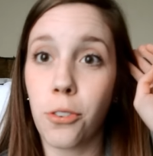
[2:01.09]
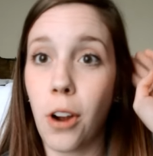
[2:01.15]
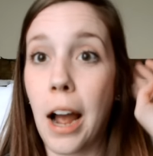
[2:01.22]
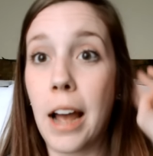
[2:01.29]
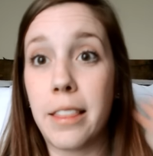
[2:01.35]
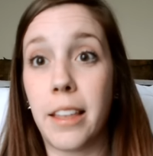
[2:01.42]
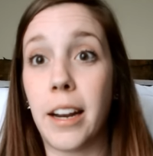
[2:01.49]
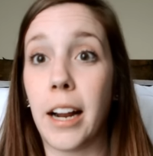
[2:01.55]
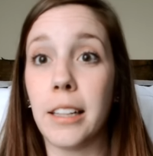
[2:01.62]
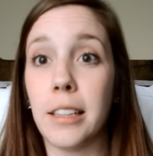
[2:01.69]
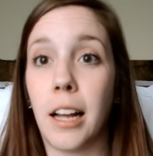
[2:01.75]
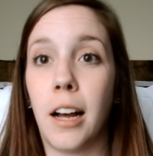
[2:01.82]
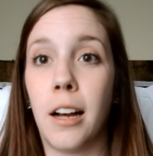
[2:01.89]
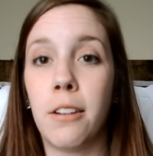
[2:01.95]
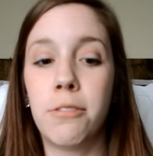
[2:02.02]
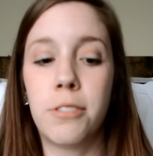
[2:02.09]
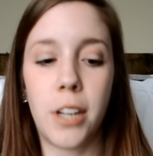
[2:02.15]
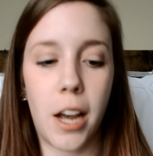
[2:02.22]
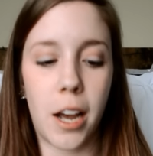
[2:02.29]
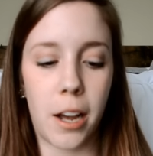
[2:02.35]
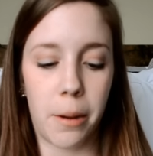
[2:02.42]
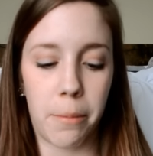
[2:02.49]
I, that I loved,
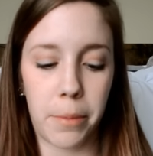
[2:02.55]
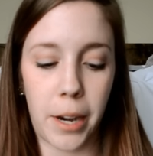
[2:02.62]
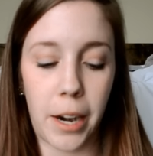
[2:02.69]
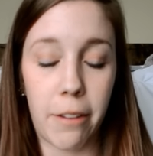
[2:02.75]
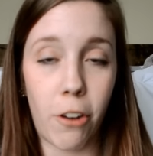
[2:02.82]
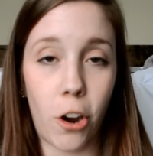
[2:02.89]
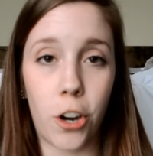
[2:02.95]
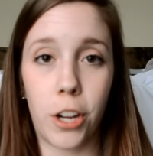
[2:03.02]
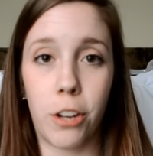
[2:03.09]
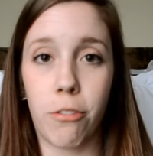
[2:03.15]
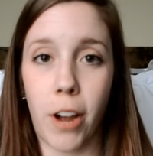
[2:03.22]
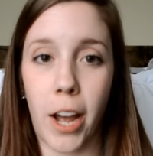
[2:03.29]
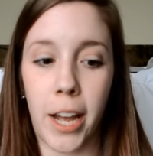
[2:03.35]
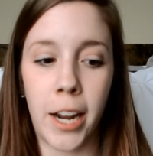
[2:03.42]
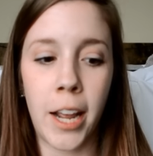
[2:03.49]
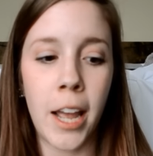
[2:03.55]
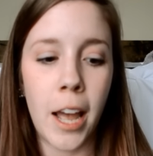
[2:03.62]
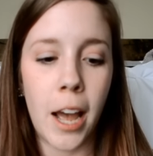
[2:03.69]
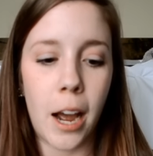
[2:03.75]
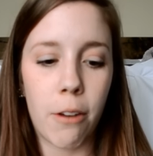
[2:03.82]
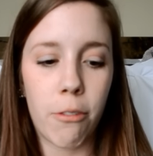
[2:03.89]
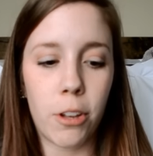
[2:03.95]
um, that I've already read.
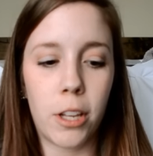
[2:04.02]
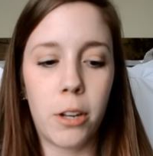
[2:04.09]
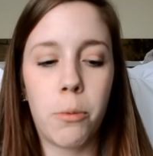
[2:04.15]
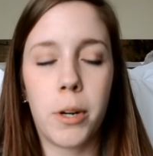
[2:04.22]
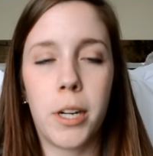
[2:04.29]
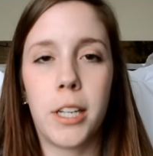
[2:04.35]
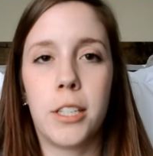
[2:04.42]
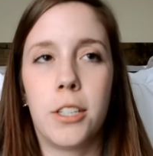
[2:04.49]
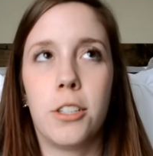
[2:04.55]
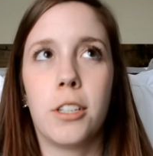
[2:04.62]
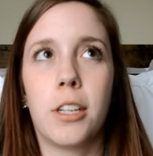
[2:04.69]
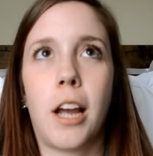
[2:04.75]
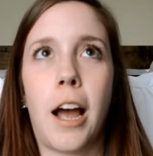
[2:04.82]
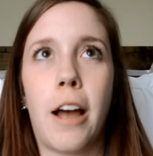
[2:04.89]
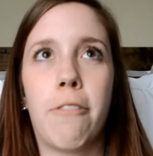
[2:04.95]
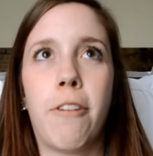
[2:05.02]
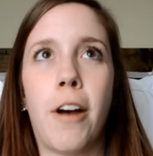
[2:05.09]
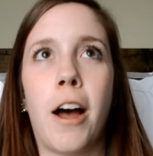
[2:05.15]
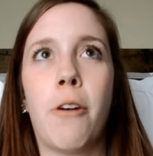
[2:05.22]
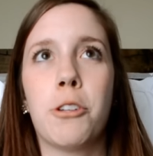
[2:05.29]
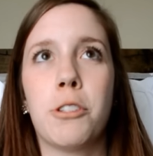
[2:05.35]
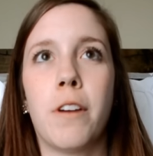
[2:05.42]
I really wanted, I
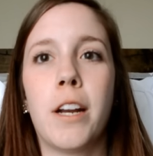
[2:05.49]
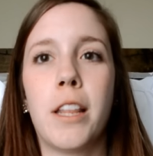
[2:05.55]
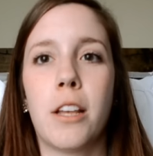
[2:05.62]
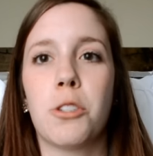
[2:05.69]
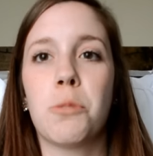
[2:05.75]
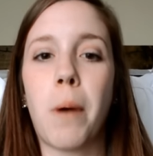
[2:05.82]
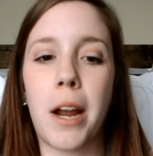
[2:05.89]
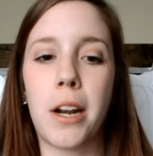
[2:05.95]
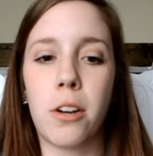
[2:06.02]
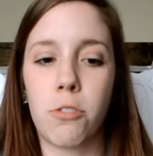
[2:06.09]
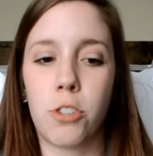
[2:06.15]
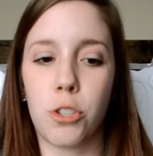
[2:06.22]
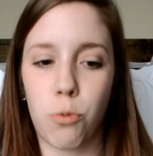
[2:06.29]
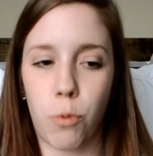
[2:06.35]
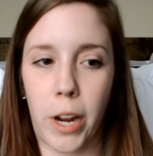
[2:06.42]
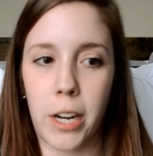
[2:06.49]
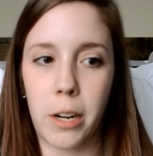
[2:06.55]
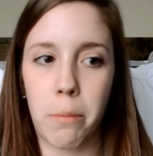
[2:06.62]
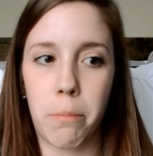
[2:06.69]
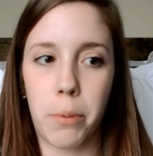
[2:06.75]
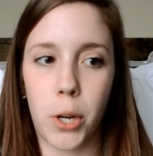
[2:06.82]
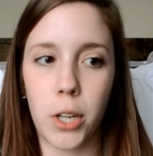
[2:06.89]
found, I was finding that I was buying just
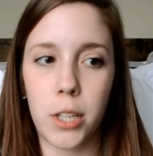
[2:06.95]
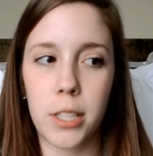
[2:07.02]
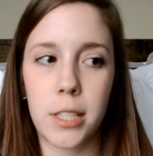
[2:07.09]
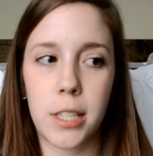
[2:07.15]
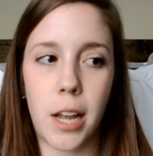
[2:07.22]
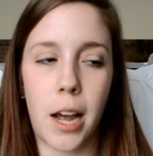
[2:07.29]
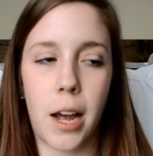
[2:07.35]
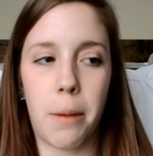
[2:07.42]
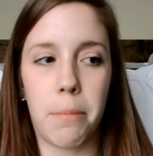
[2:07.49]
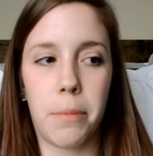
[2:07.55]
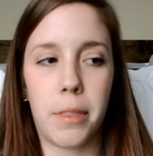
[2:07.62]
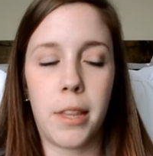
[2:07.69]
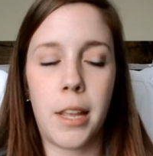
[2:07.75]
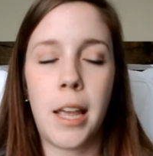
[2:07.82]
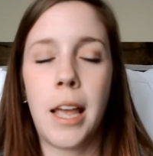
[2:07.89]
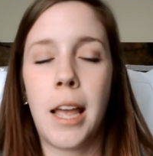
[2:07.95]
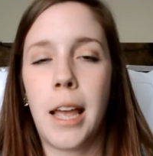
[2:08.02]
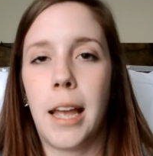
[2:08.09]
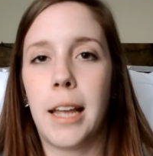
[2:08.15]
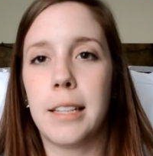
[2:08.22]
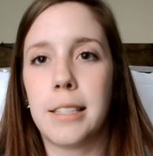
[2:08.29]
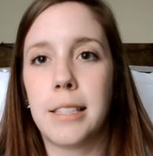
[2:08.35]
random books um,
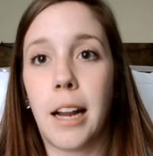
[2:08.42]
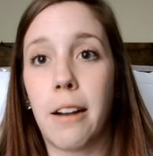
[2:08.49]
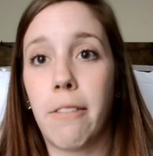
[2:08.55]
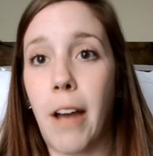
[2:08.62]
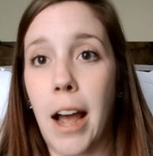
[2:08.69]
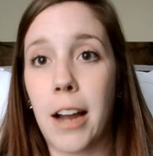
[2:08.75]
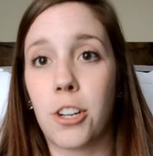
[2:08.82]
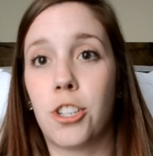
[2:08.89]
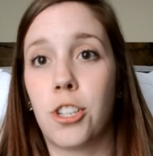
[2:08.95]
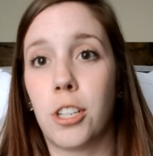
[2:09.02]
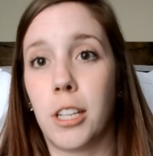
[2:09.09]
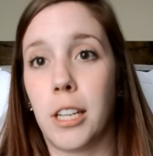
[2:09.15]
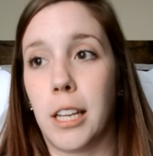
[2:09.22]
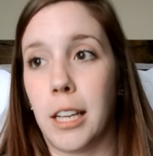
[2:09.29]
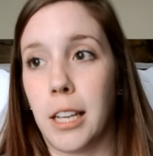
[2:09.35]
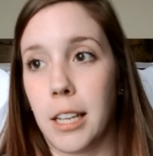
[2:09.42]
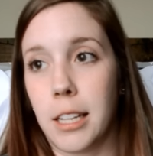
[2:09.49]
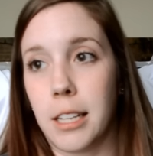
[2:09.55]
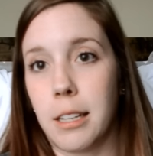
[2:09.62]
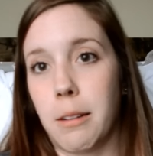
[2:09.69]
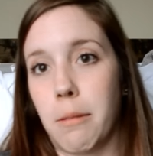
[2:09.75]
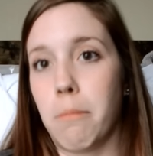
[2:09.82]
instead of actually
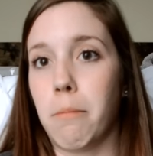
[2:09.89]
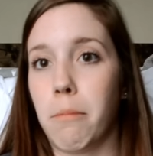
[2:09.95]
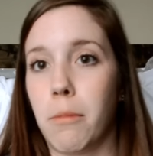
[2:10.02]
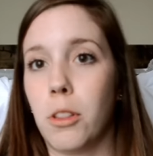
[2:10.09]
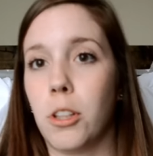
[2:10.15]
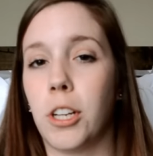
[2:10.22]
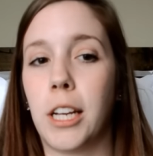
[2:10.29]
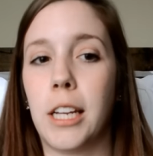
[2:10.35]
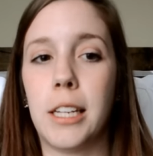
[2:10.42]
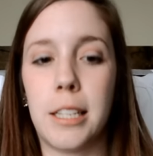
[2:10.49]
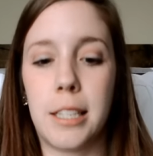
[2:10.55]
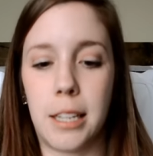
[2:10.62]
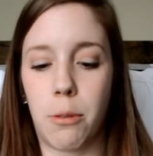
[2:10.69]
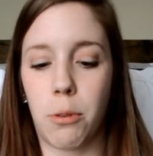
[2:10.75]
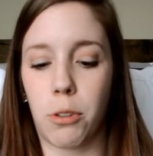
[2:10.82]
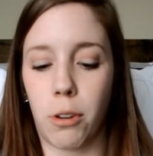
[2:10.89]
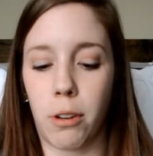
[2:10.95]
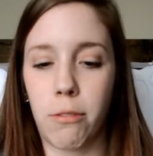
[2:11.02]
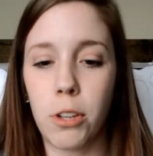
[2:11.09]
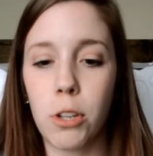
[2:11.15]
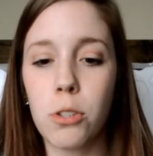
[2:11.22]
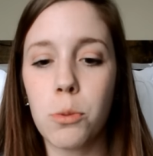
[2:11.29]
looking to see what the
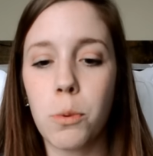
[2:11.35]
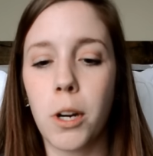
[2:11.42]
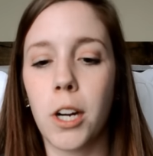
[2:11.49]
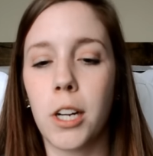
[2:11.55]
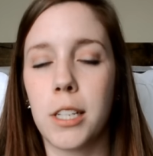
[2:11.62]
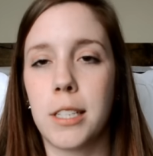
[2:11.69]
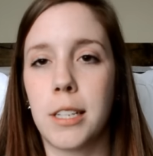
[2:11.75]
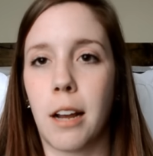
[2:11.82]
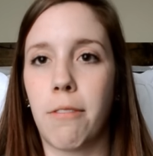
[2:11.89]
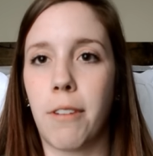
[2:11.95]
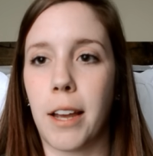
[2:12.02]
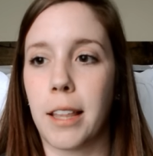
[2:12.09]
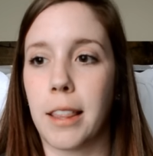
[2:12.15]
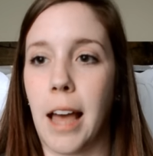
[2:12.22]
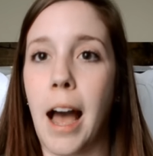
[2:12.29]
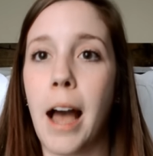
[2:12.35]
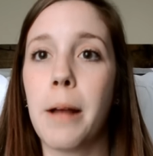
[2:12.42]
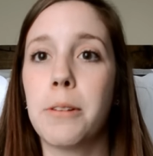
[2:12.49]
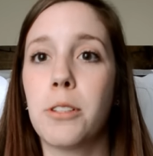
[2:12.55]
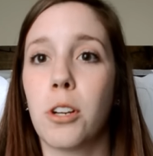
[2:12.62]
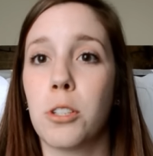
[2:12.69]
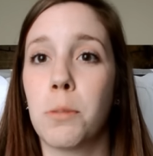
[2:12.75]
reviews were and stuff like
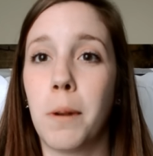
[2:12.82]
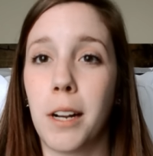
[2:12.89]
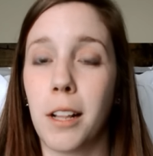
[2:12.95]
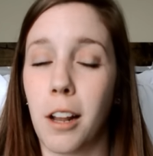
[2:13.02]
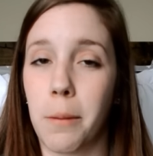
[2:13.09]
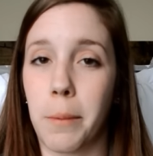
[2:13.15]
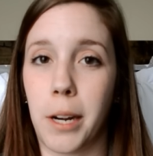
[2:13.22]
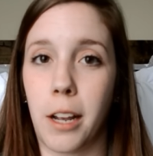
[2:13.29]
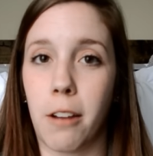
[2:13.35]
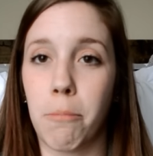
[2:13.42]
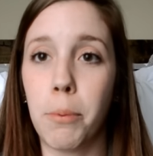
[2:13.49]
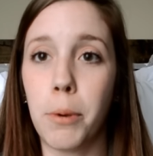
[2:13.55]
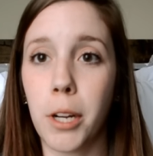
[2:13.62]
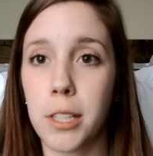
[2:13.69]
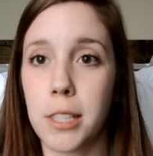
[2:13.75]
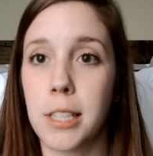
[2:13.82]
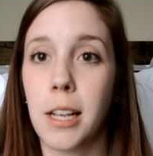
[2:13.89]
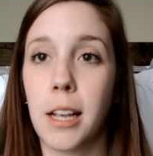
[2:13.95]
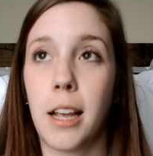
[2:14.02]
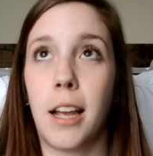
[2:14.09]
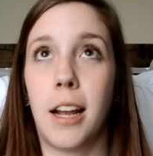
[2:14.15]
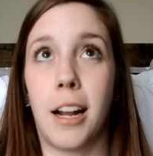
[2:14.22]
that. So I was spending a lot of money on books,
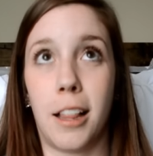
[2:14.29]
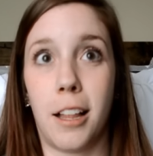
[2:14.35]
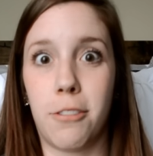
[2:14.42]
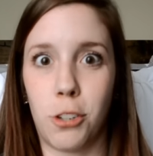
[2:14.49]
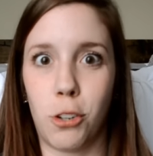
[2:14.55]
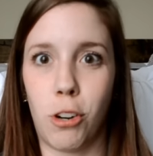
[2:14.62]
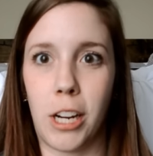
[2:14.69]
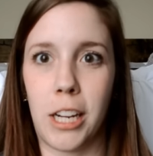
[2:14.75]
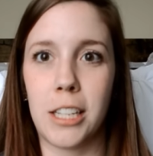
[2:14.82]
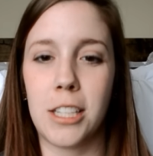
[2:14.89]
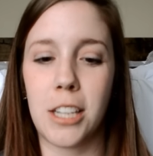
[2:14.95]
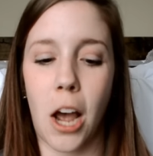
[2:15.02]
and I love to read.